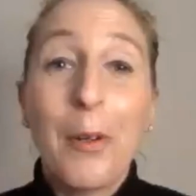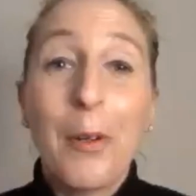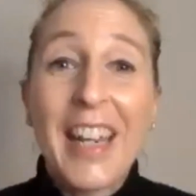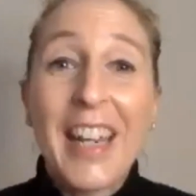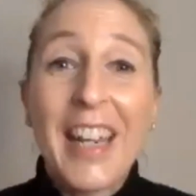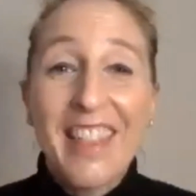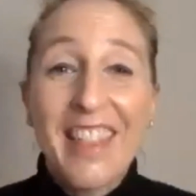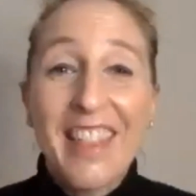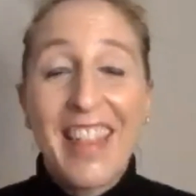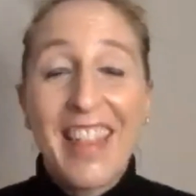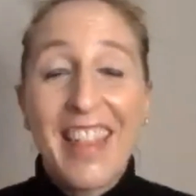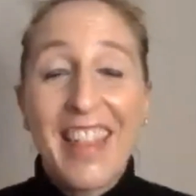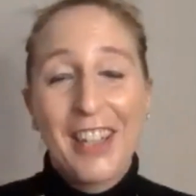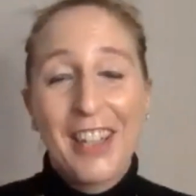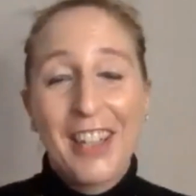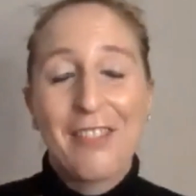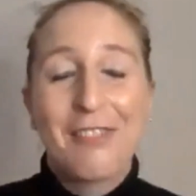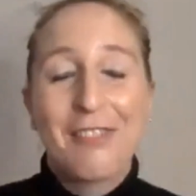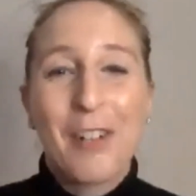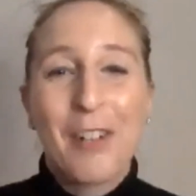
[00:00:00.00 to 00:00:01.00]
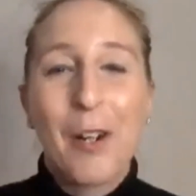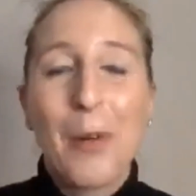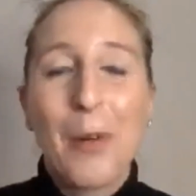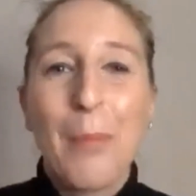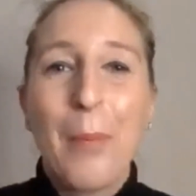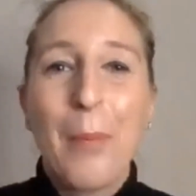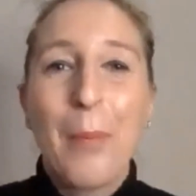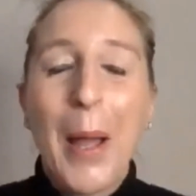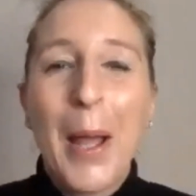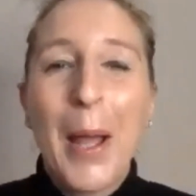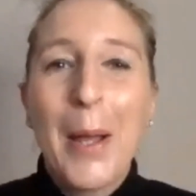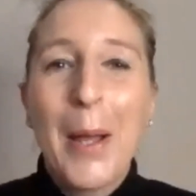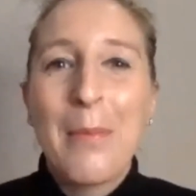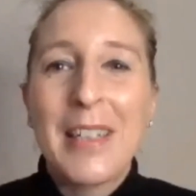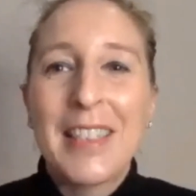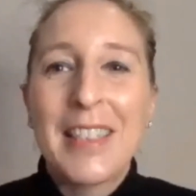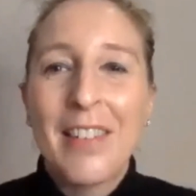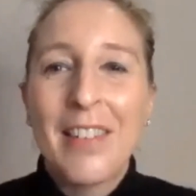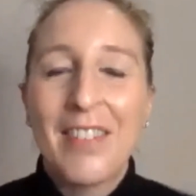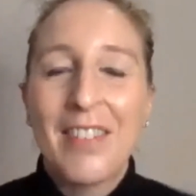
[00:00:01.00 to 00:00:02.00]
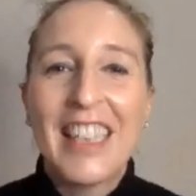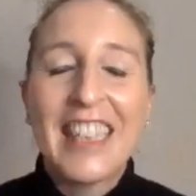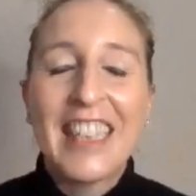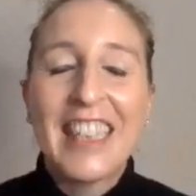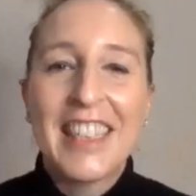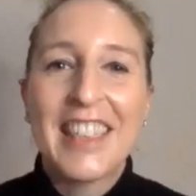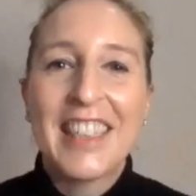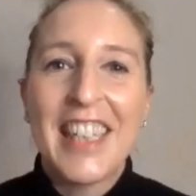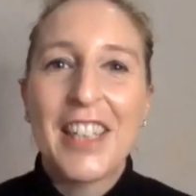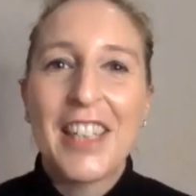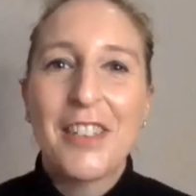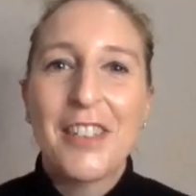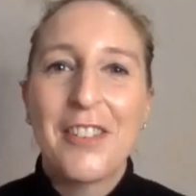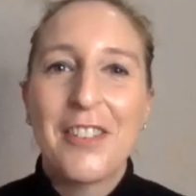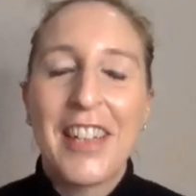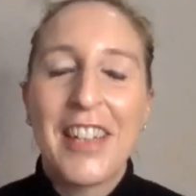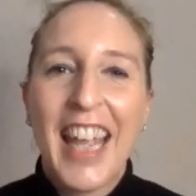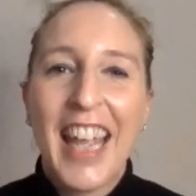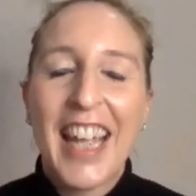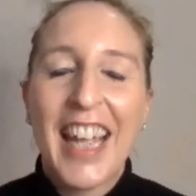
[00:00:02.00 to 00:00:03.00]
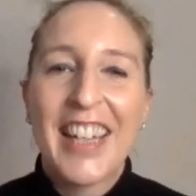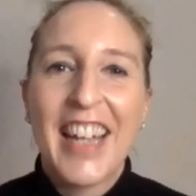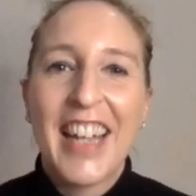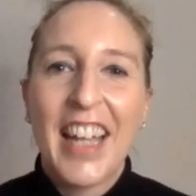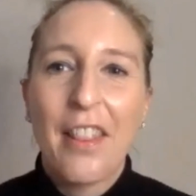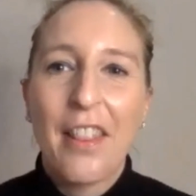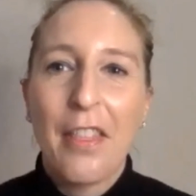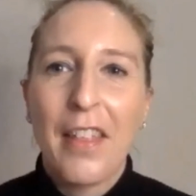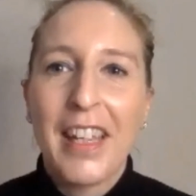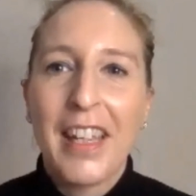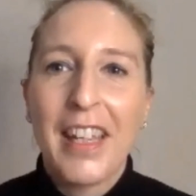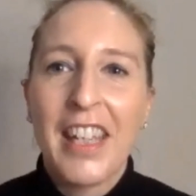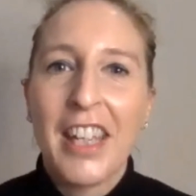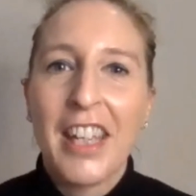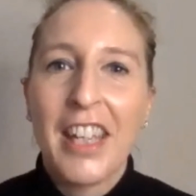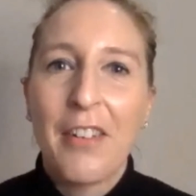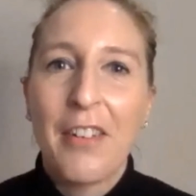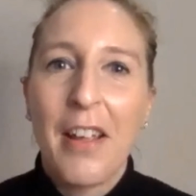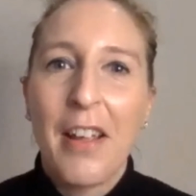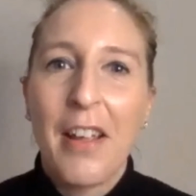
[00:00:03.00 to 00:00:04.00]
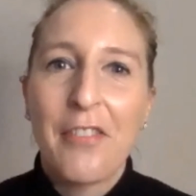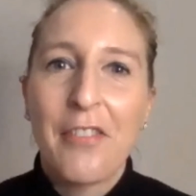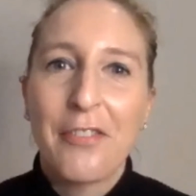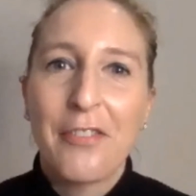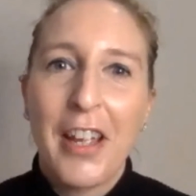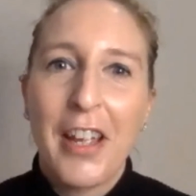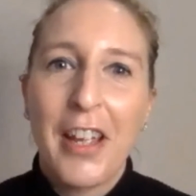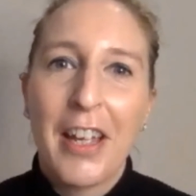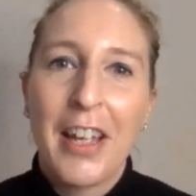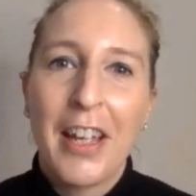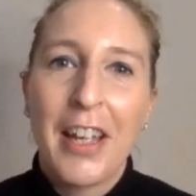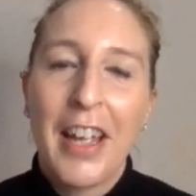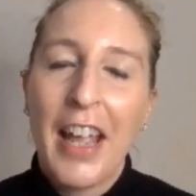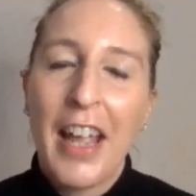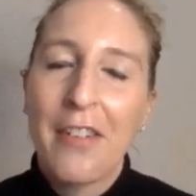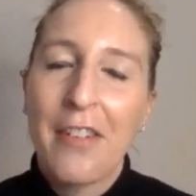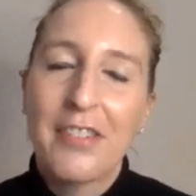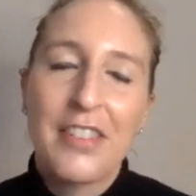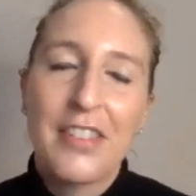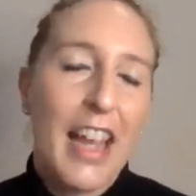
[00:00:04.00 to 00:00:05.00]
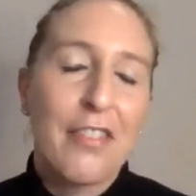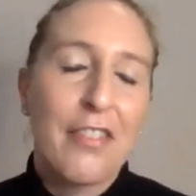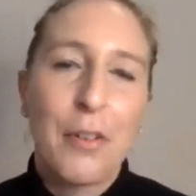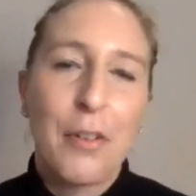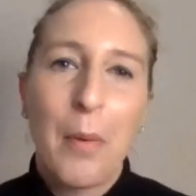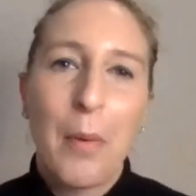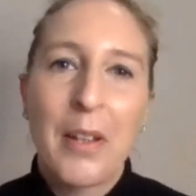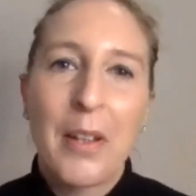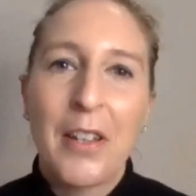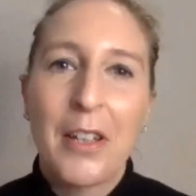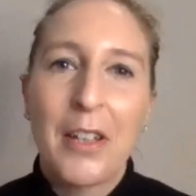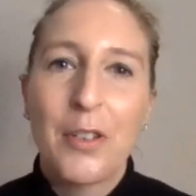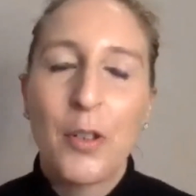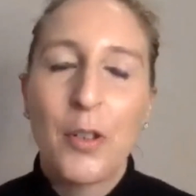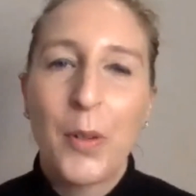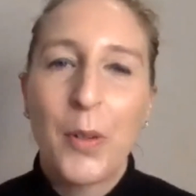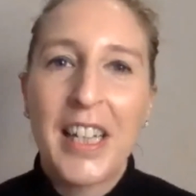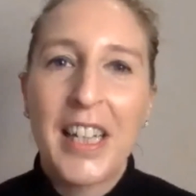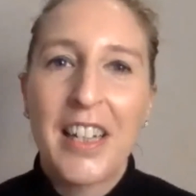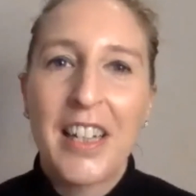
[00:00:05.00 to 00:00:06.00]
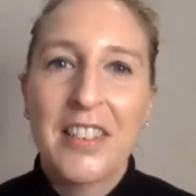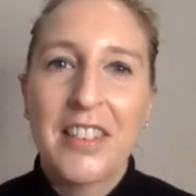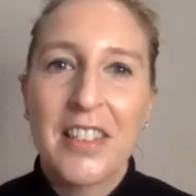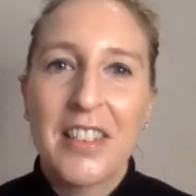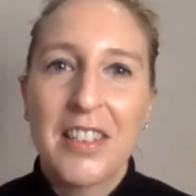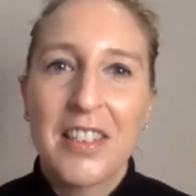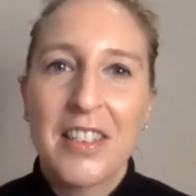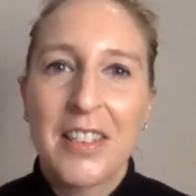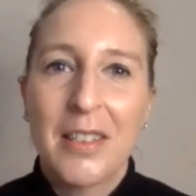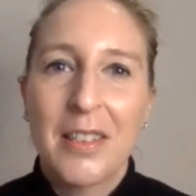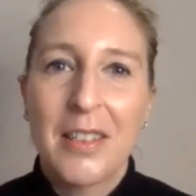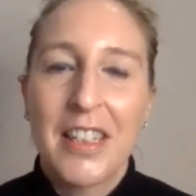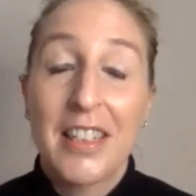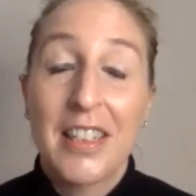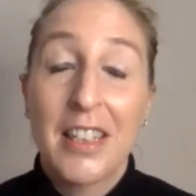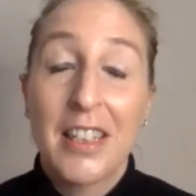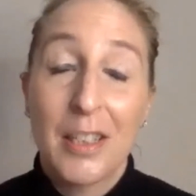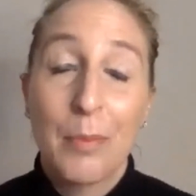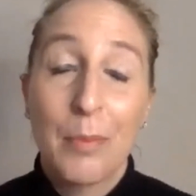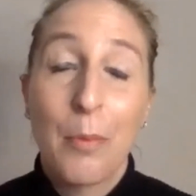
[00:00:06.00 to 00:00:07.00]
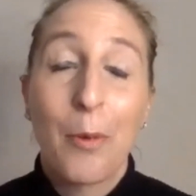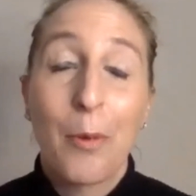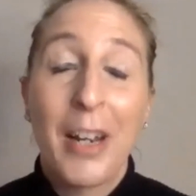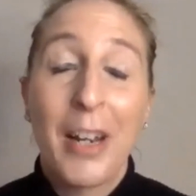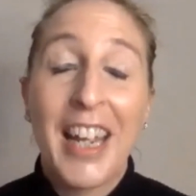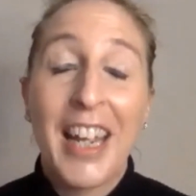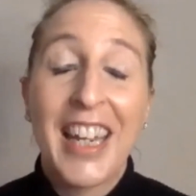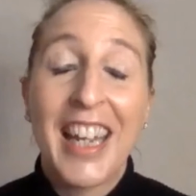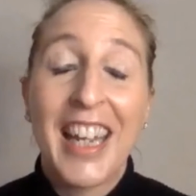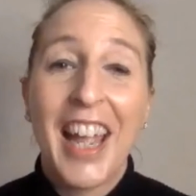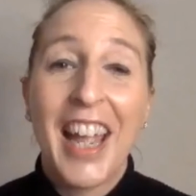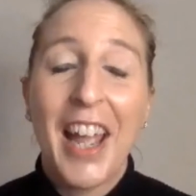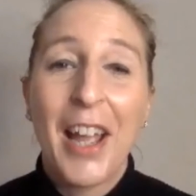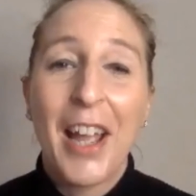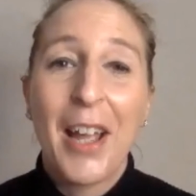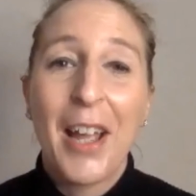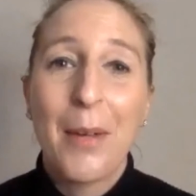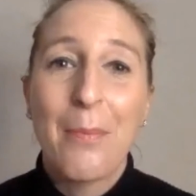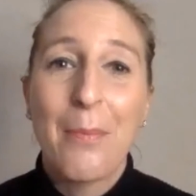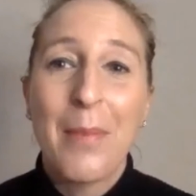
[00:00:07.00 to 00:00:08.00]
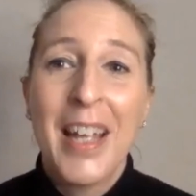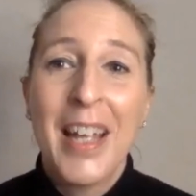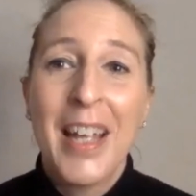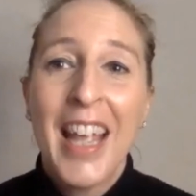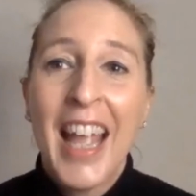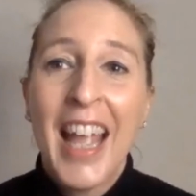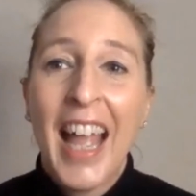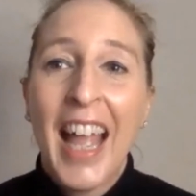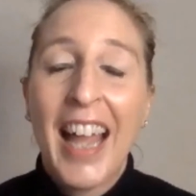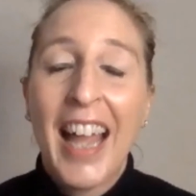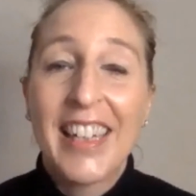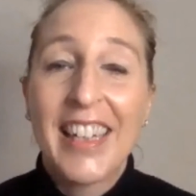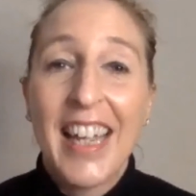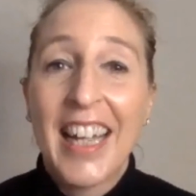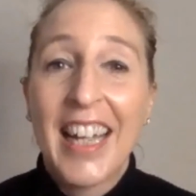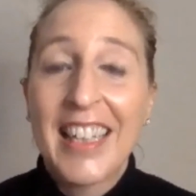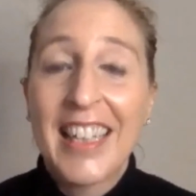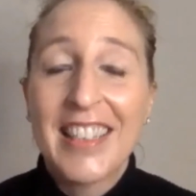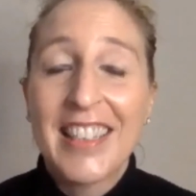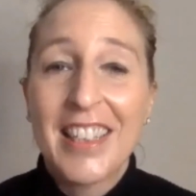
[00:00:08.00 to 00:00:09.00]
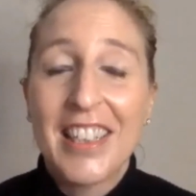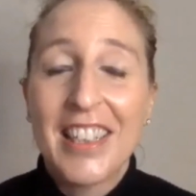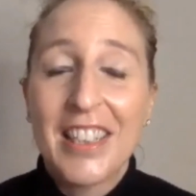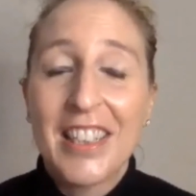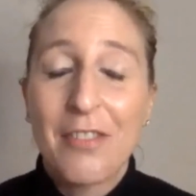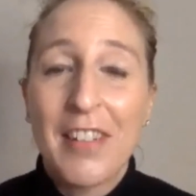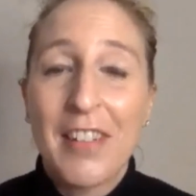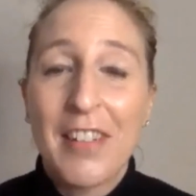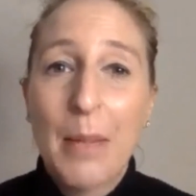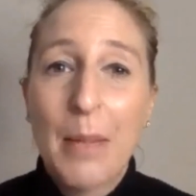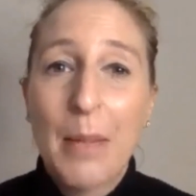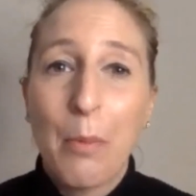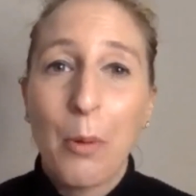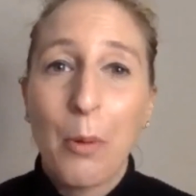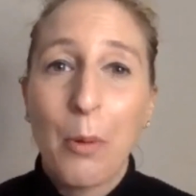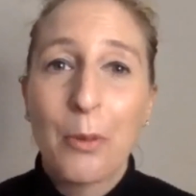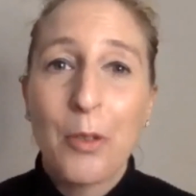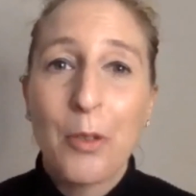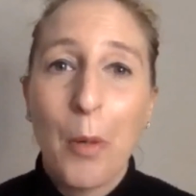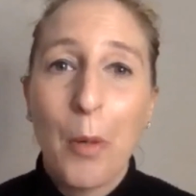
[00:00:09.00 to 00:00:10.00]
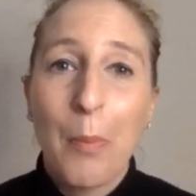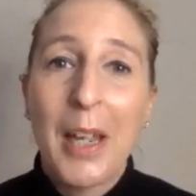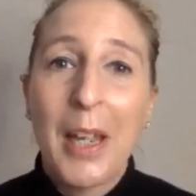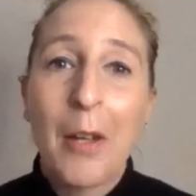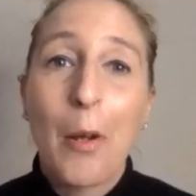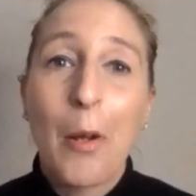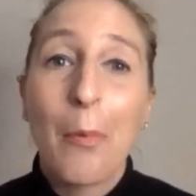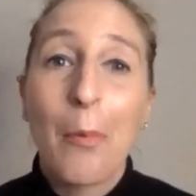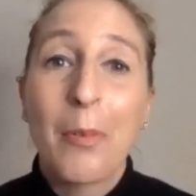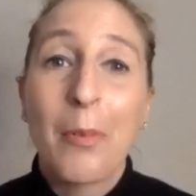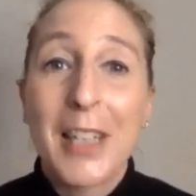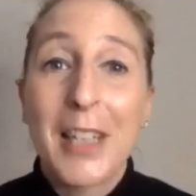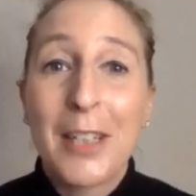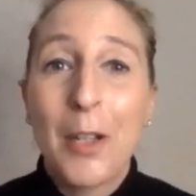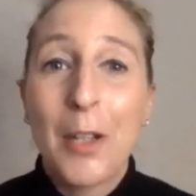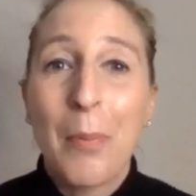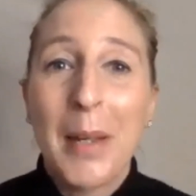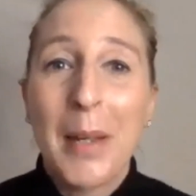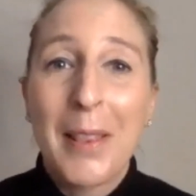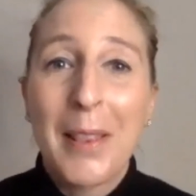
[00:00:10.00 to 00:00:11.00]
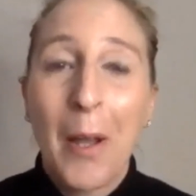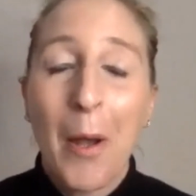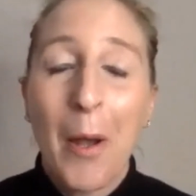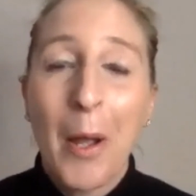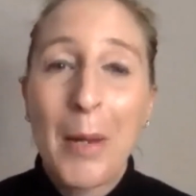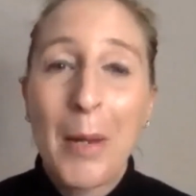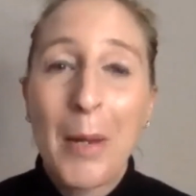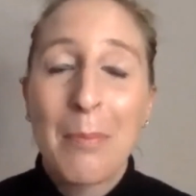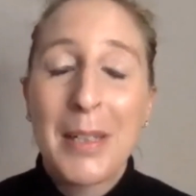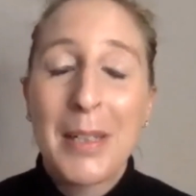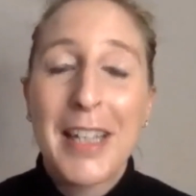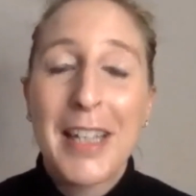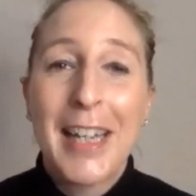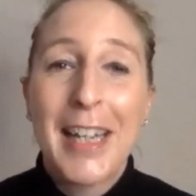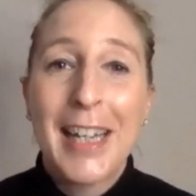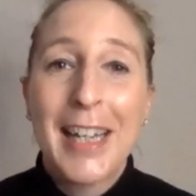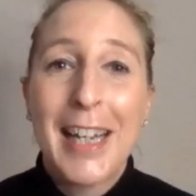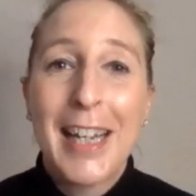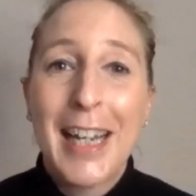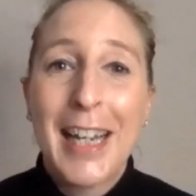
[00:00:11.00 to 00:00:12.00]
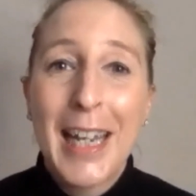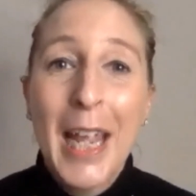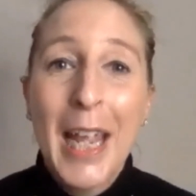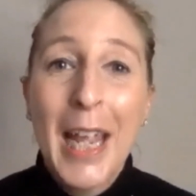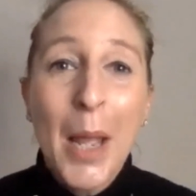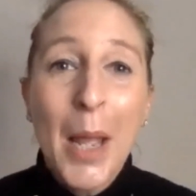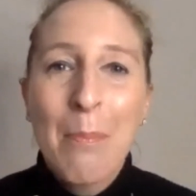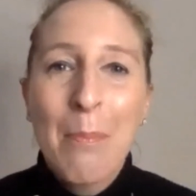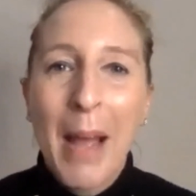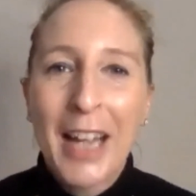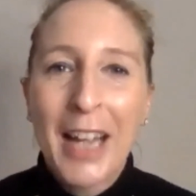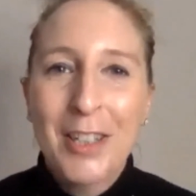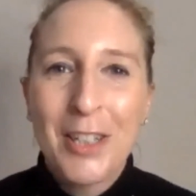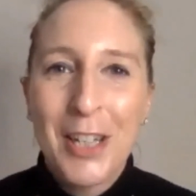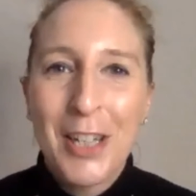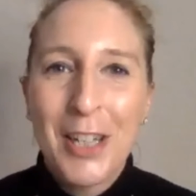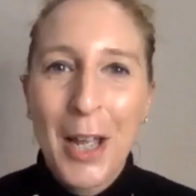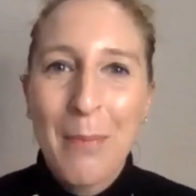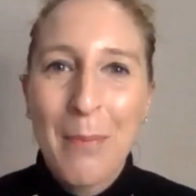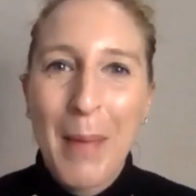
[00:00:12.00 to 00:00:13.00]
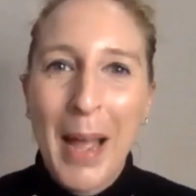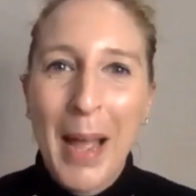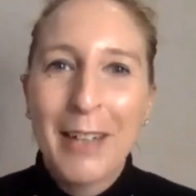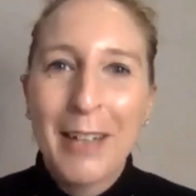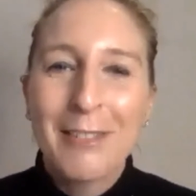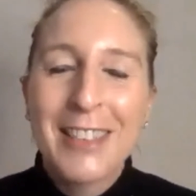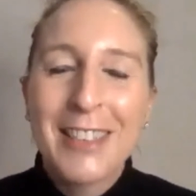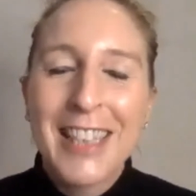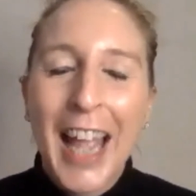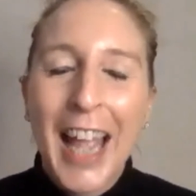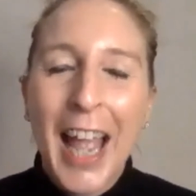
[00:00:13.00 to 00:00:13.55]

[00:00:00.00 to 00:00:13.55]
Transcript: Thank you, Rob. It's lovely to see you again, and thank you to everyone that's joining us this morning. And yeah, it's a really important topic, and obviously a topic that I'm particularly passionate about.